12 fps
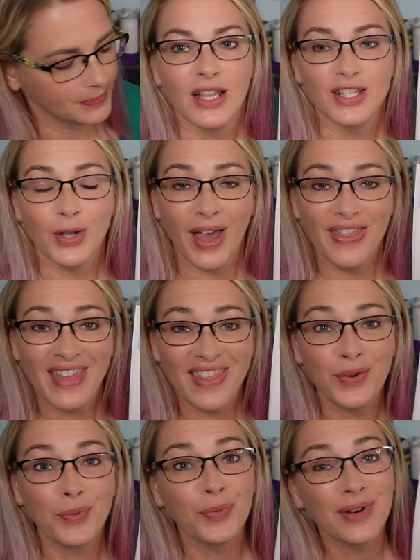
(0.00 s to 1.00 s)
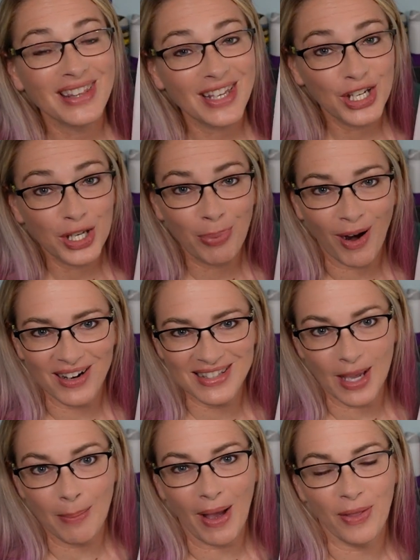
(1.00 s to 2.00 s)
So, and then the really good parts
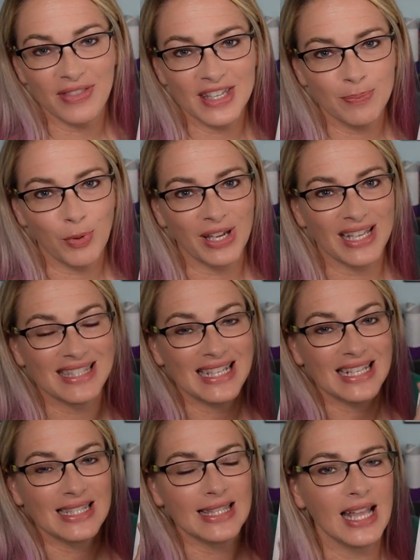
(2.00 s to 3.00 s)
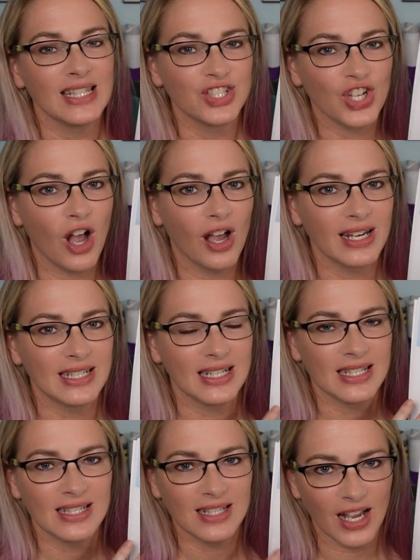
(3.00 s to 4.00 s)
about this book is these let's talk
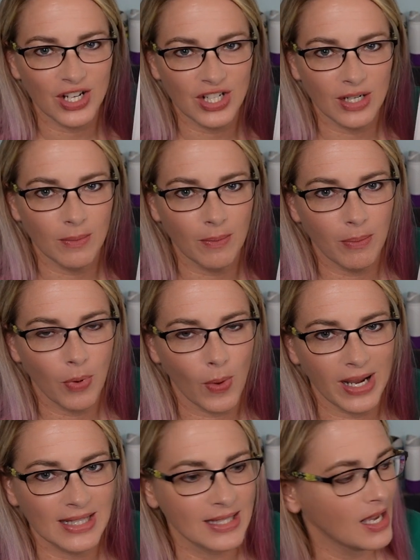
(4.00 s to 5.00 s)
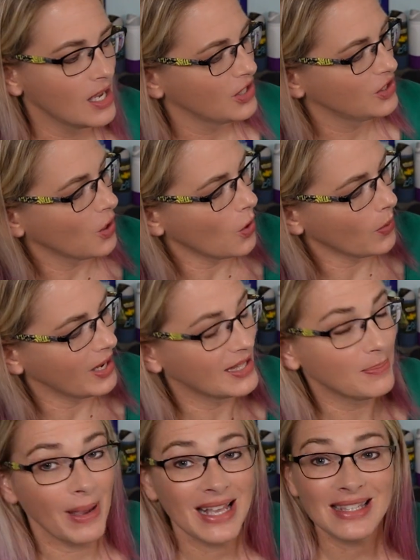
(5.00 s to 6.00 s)
discussion points. So it's
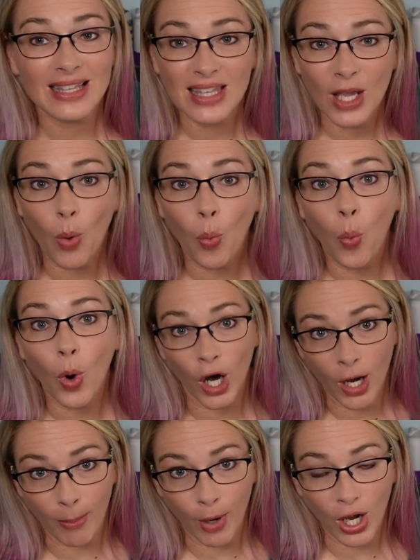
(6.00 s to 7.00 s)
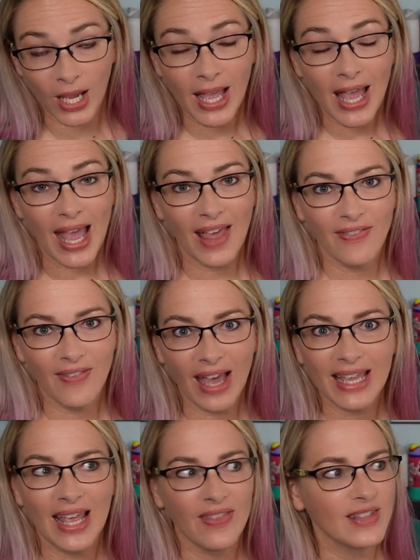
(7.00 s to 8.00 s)
basically a workbook. And
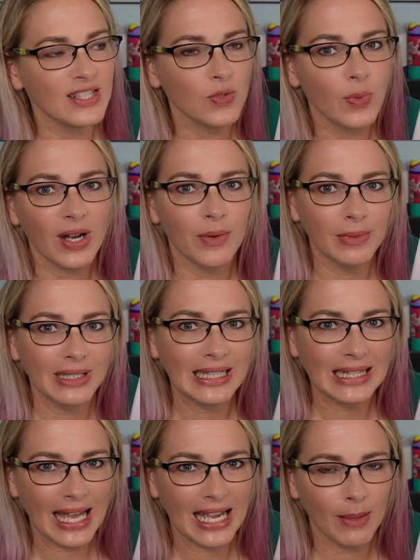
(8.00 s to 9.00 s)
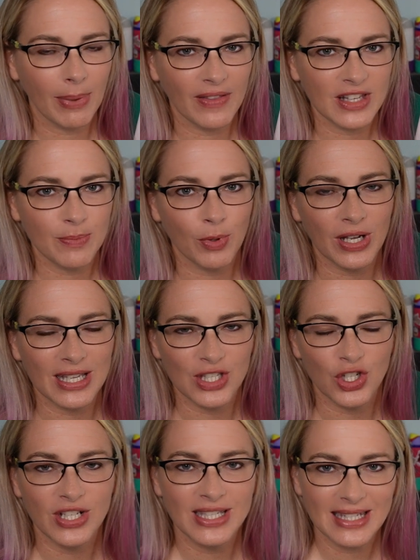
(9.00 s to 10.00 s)
again, this is what I really like about this book is
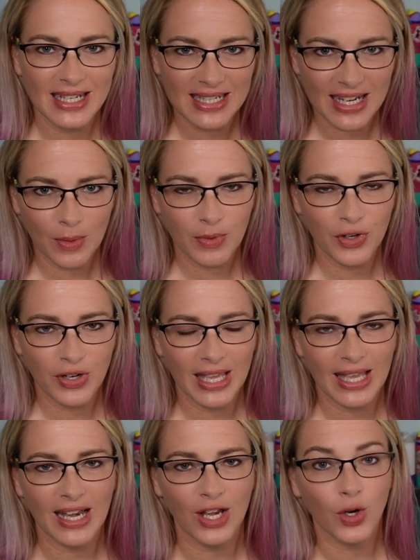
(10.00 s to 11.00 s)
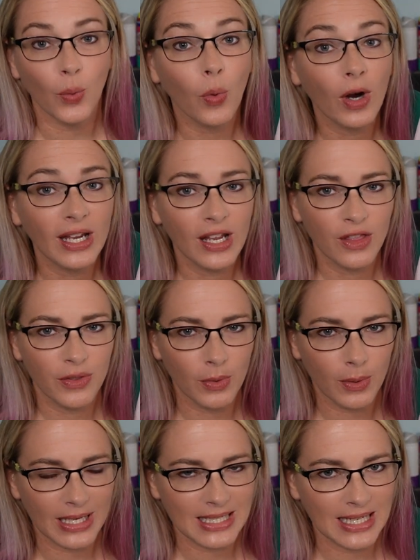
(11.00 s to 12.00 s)
you're sitting down with your kid and you're working through
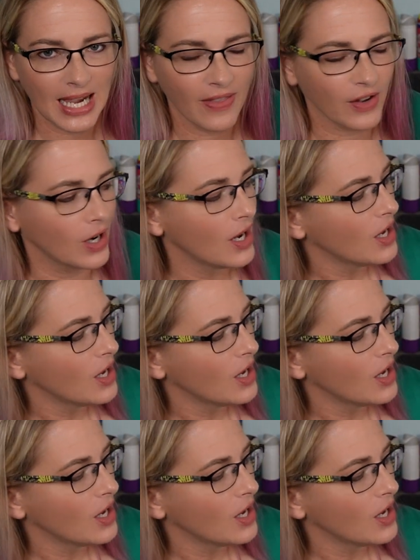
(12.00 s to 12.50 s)
it together.